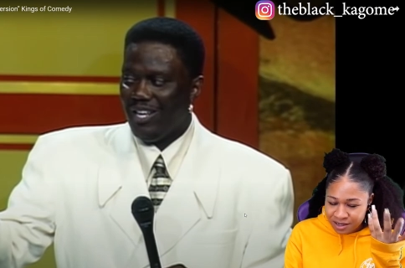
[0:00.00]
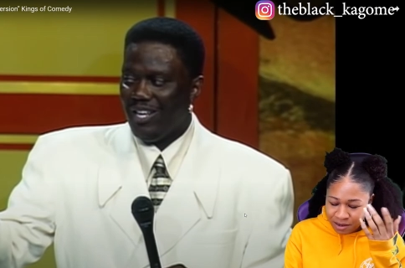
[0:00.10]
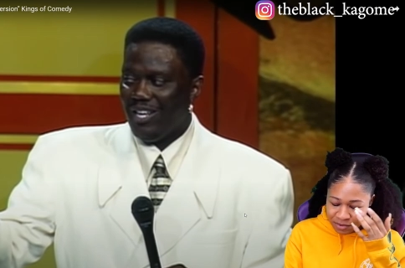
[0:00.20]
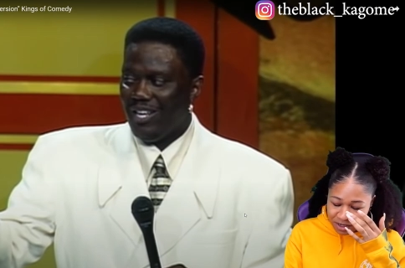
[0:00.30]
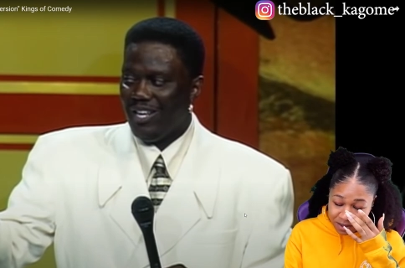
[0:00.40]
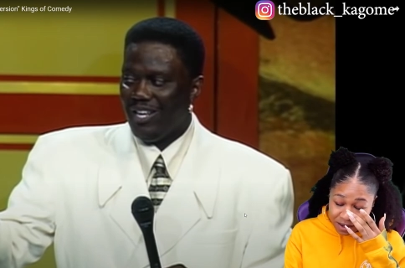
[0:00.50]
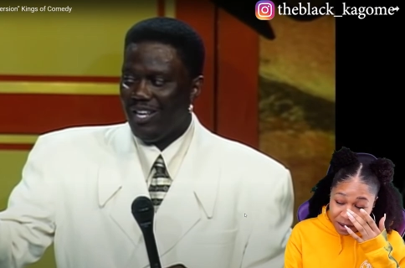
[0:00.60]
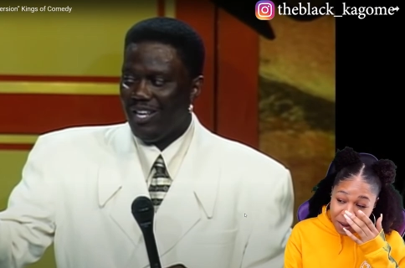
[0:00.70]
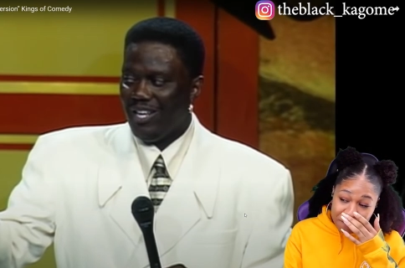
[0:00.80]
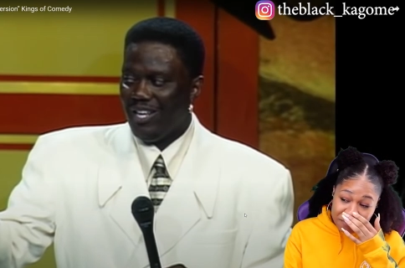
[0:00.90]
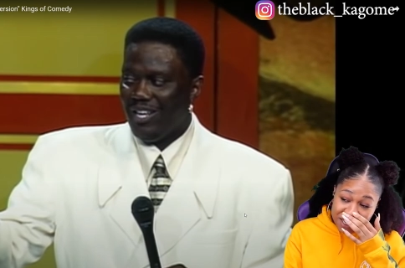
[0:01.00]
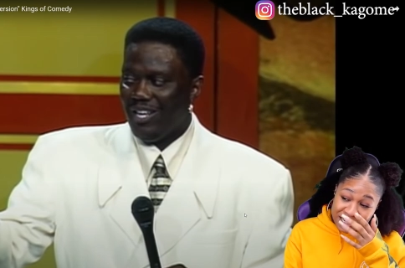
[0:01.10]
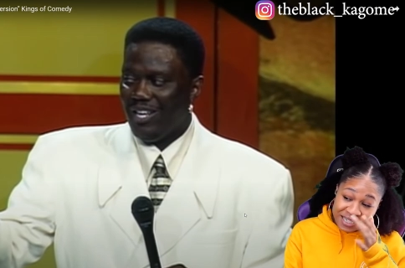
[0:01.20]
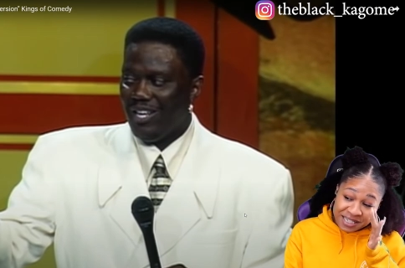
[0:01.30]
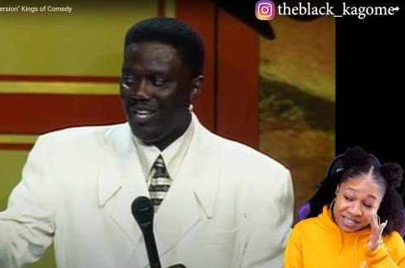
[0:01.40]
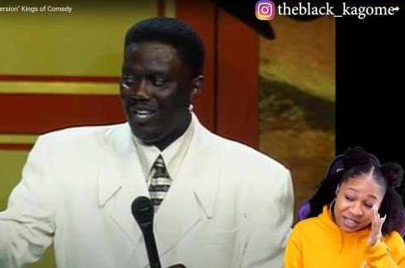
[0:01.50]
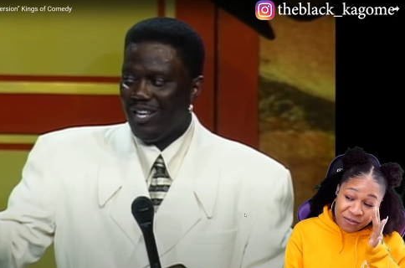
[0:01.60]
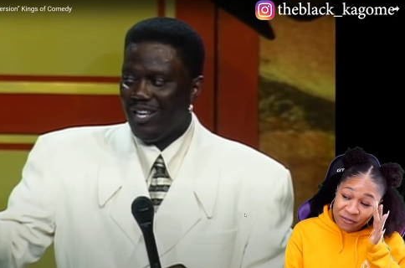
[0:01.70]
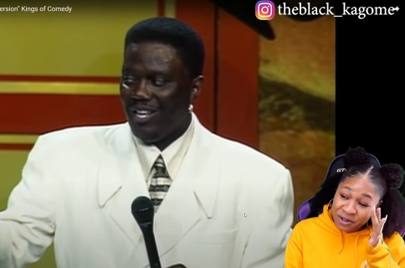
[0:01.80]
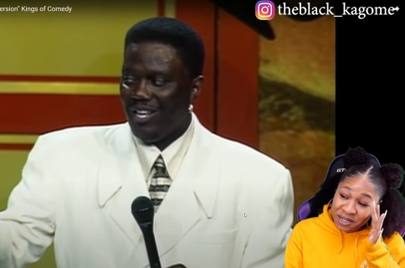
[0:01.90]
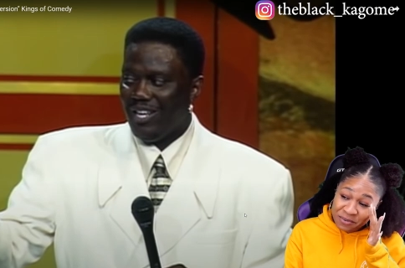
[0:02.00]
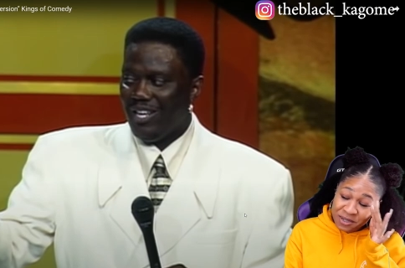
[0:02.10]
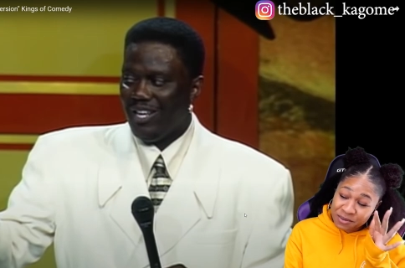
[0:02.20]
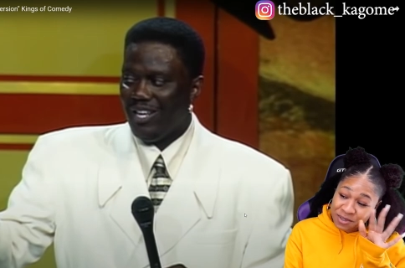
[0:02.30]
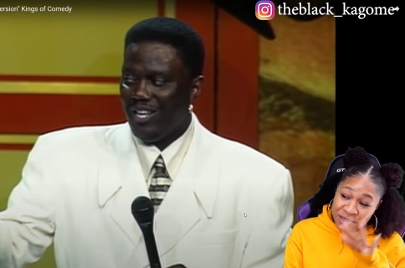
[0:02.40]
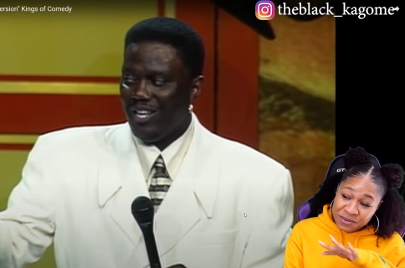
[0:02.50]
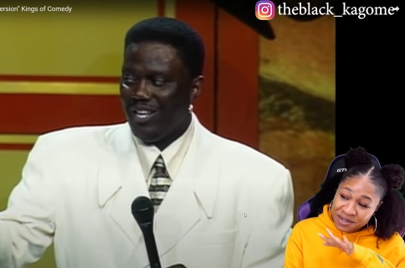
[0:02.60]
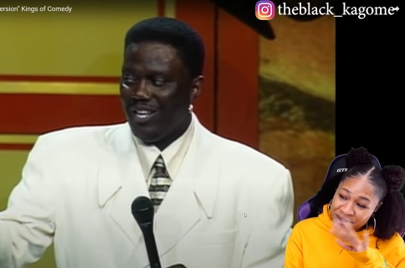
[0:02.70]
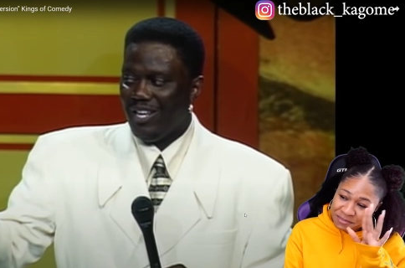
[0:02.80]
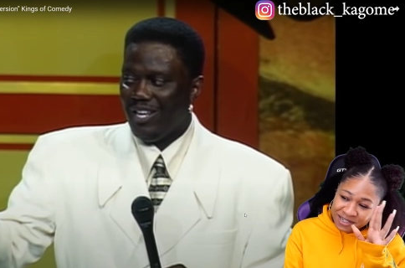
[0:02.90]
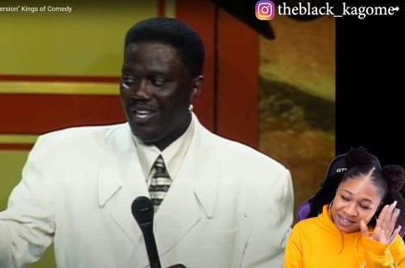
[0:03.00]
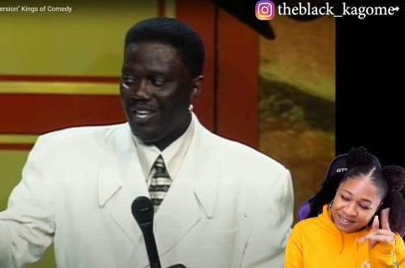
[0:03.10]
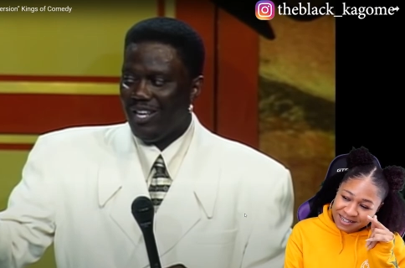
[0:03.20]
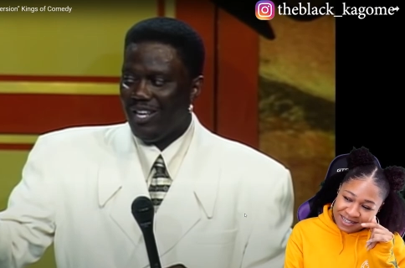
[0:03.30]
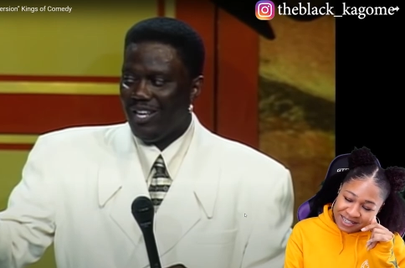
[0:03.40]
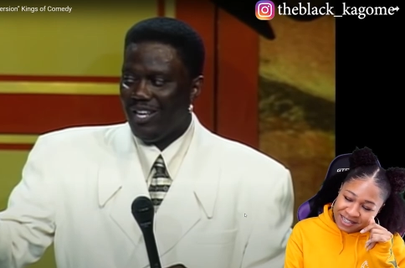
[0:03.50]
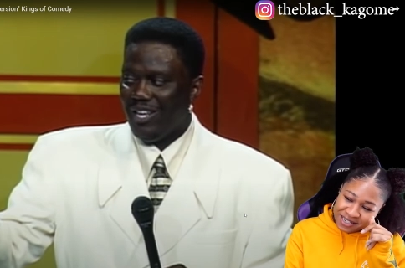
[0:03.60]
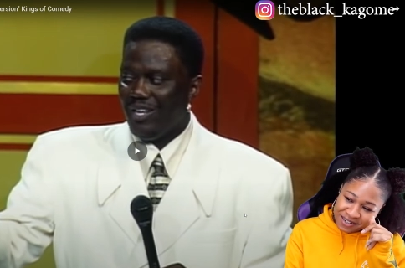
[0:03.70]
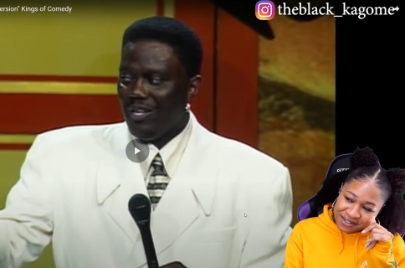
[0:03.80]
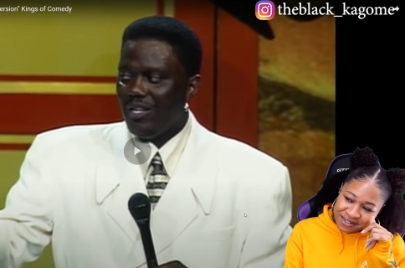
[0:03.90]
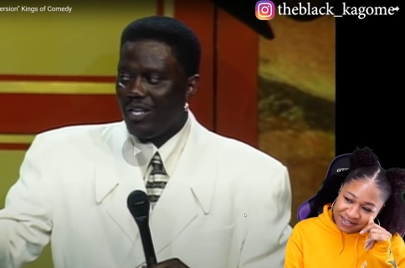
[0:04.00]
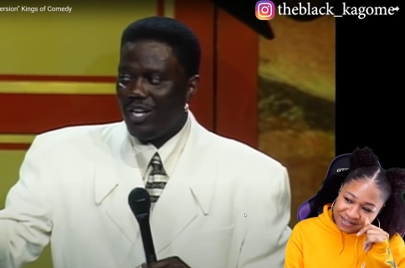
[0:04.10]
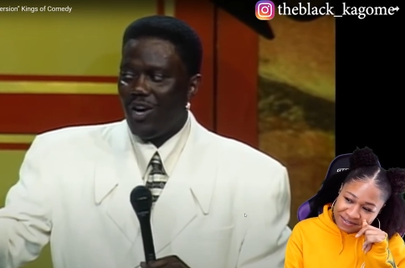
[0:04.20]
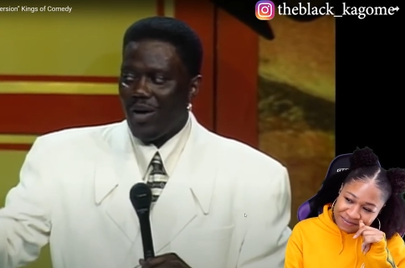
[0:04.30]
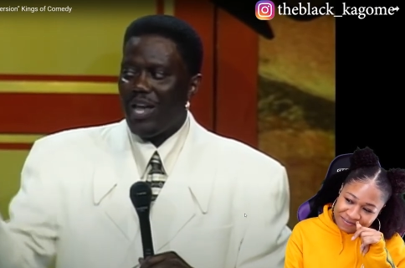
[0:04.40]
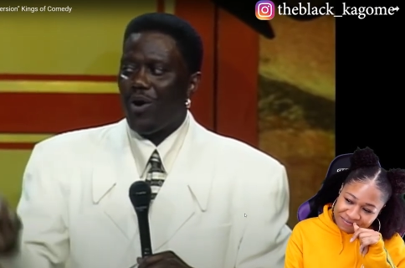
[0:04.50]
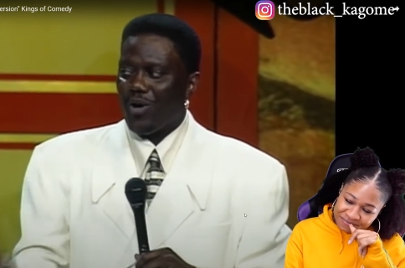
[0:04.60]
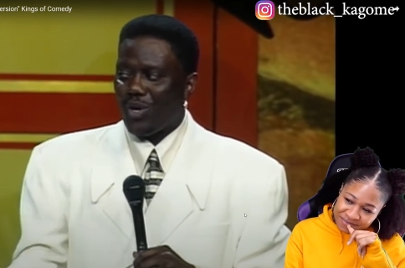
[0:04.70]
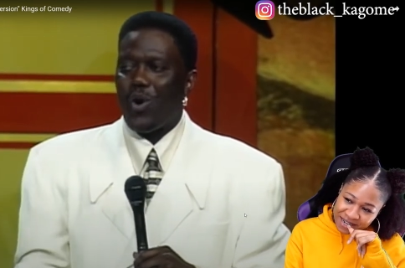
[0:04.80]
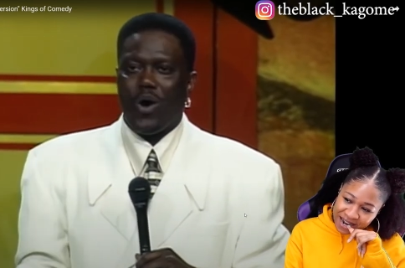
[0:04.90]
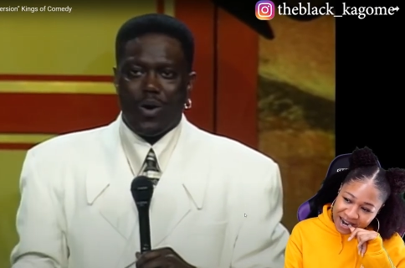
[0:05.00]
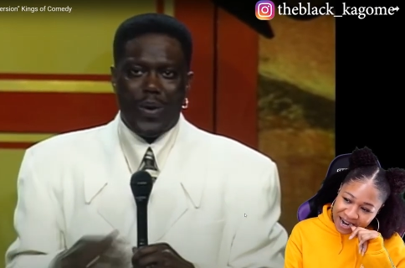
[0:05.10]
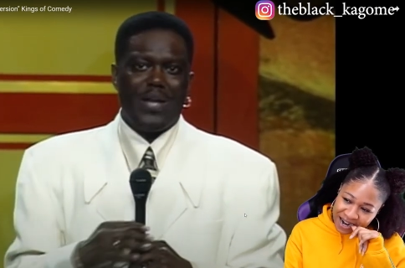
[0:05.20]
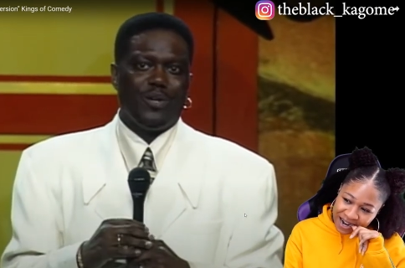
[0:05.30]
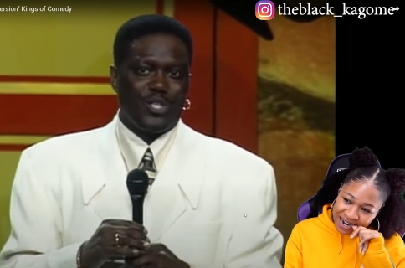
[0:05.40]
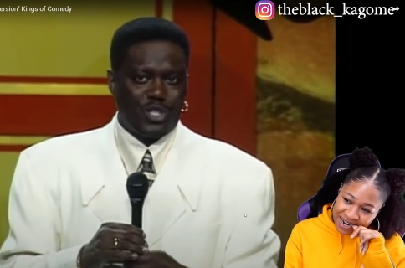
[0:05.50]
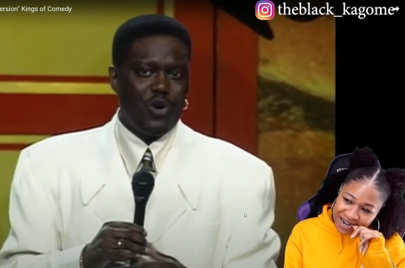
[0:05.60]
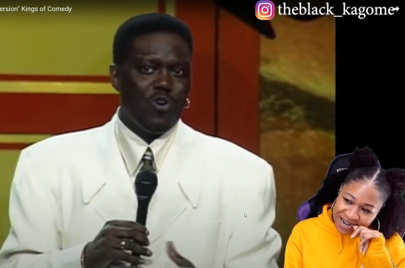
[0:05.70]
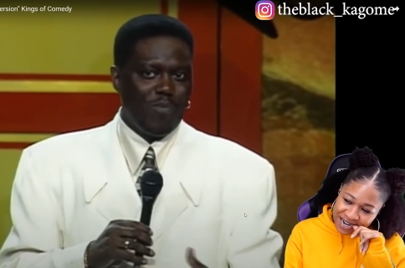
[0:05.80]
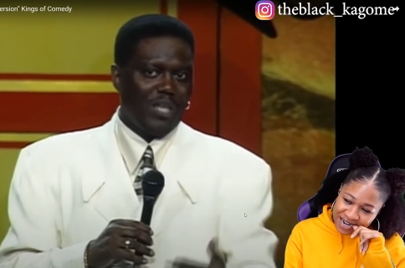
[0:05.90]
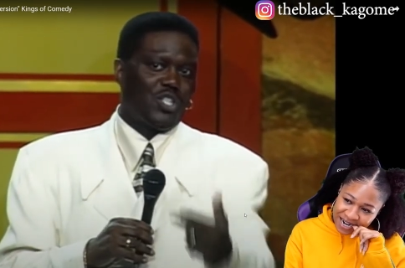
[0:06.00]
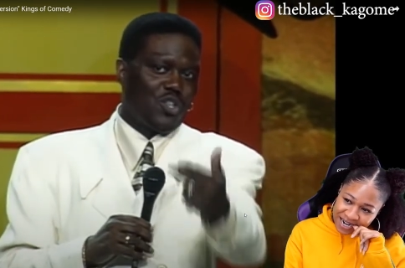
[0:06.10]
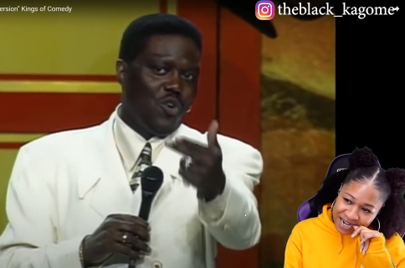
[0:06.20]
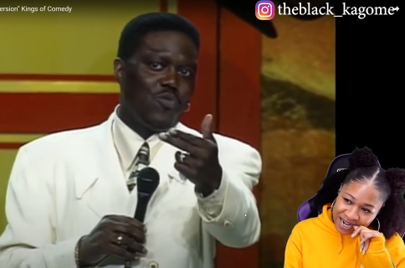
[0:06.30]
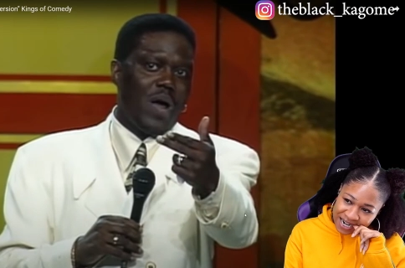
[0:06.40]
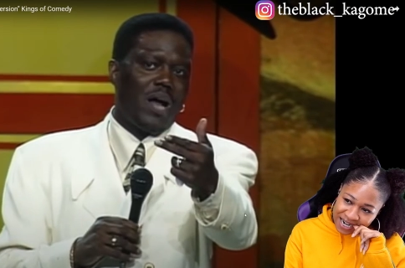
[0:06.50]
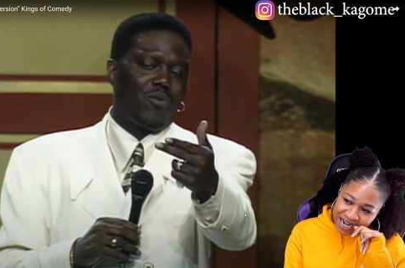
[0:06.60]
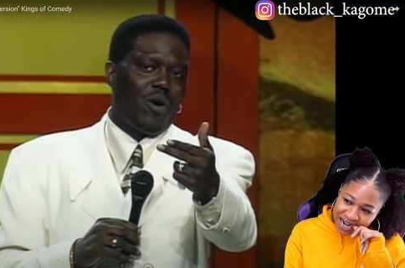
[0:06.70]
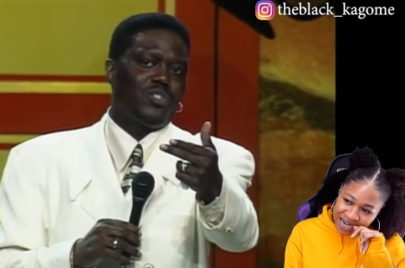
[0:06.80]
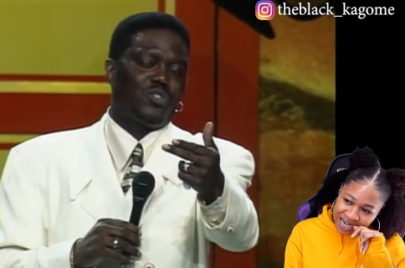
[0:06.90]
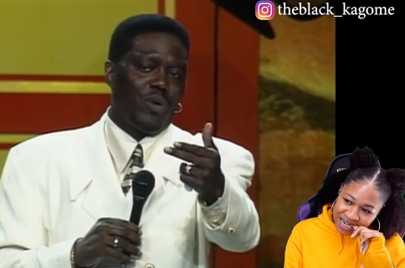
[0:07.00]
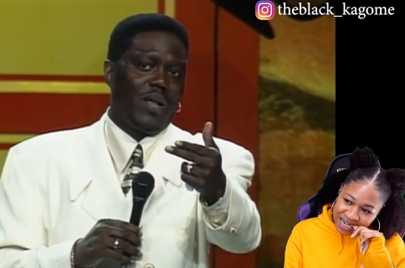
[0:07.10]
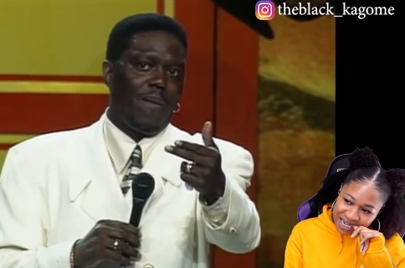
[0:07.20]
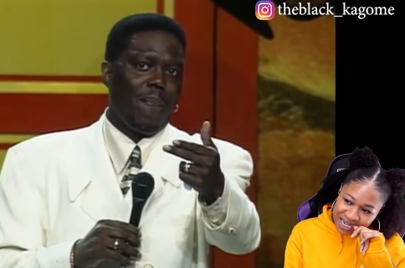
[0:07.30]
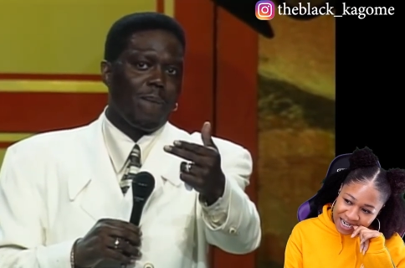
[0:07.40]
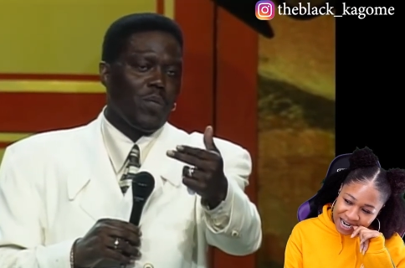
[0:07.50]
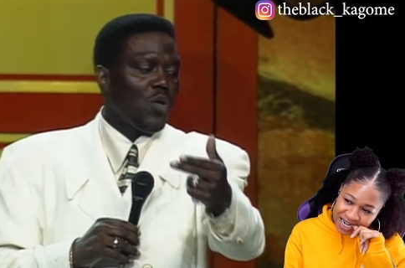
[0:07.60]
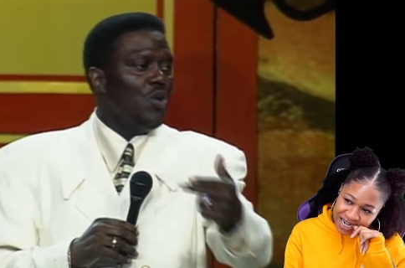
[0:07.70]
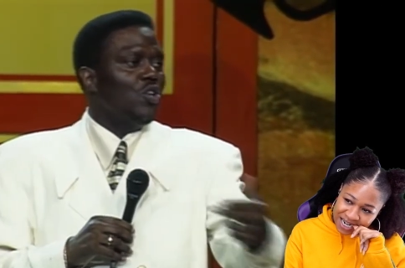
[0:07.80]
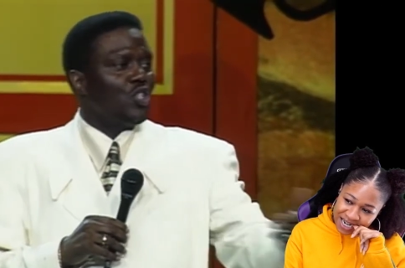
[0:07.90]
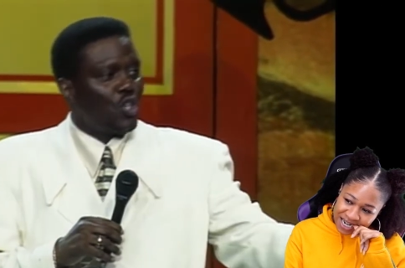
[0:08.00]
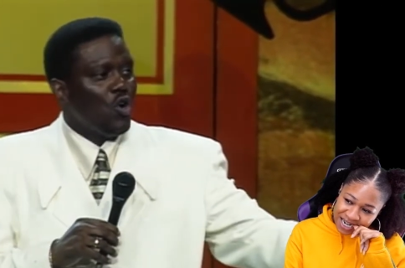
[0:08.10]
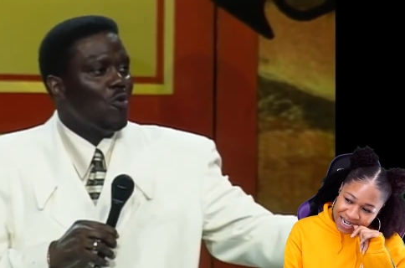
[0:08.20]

Speaker 1: of Comedy. But it just looked so freaky when he was doing that, but yeah, let's continue.
Speaker 2: You know, he on the corner waiting on the school bus, school ride across the street. School